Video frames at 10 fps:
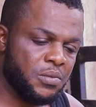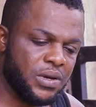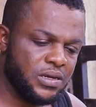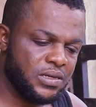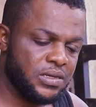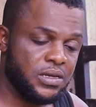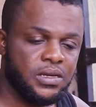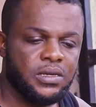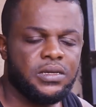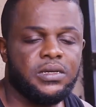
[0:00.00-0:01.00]
Mama,
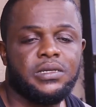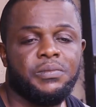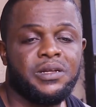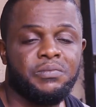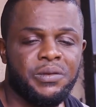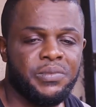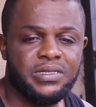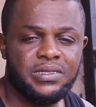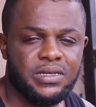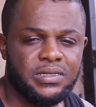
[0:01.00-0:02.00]
it's about my
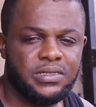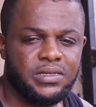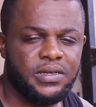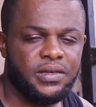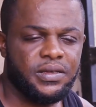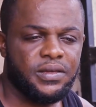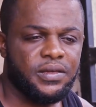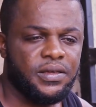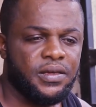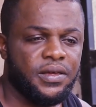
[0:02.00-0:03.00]
business.
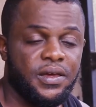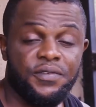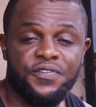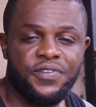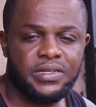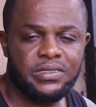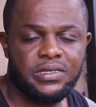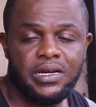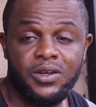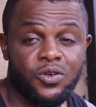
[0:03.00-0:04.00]
In
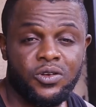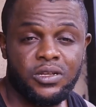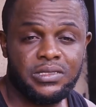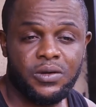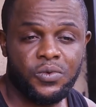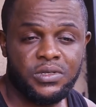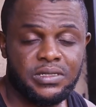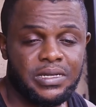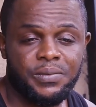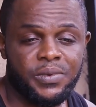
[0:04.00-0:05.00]
fact, I don't understand
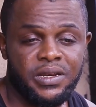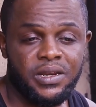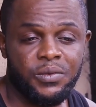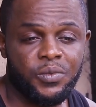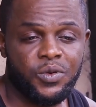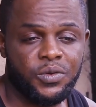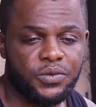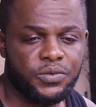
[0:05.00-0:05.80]
what is happening anymore.